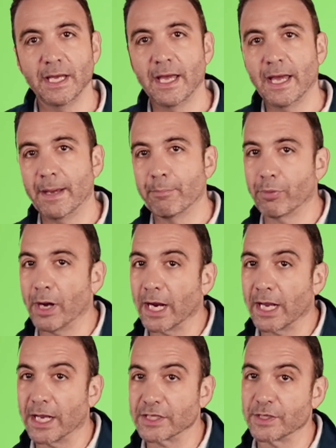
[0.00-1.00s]
and
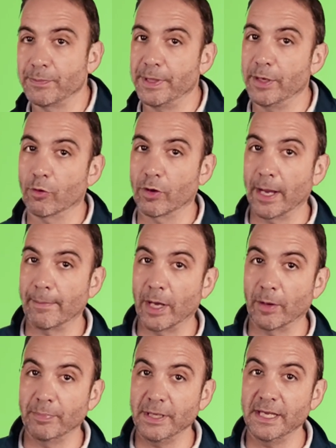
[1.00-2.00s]
bronchoscopy or
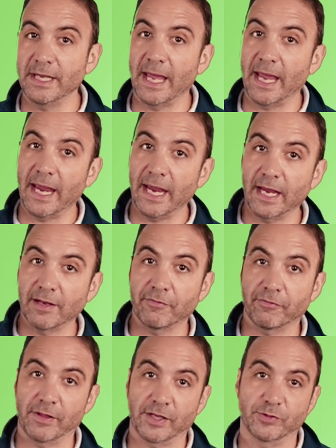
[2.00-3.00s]
MLB, and
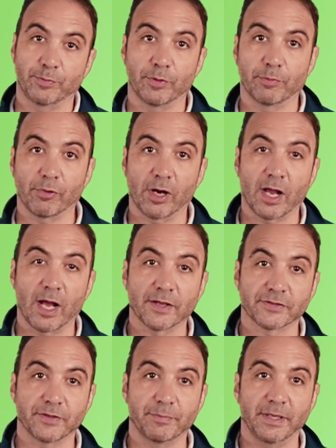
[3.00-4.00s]
flexible
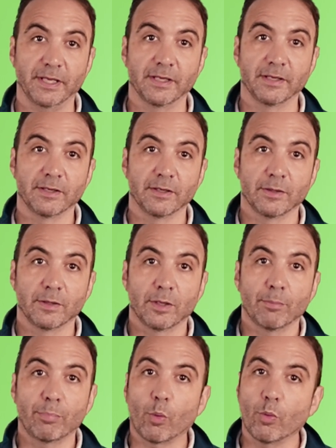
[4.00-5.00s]
bronchoscopy.
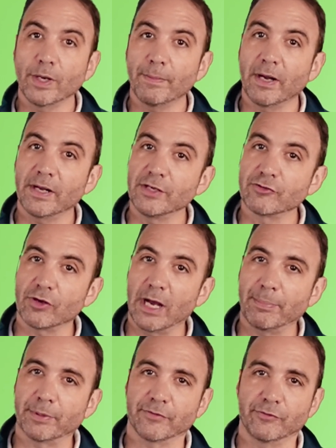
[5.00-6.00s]
But what about
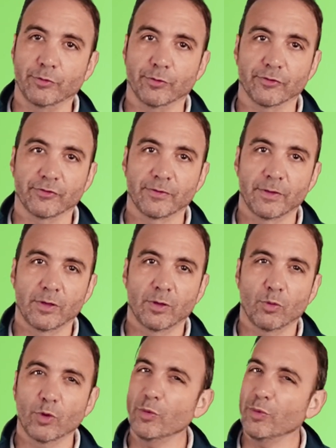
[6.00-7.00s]
intraoperative tools?
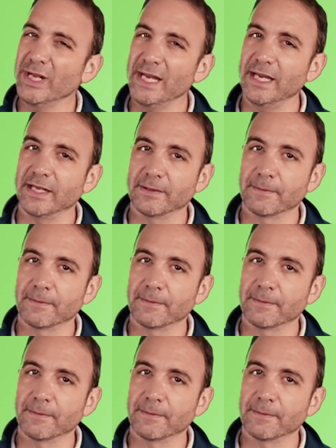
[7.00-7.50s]
What do we need?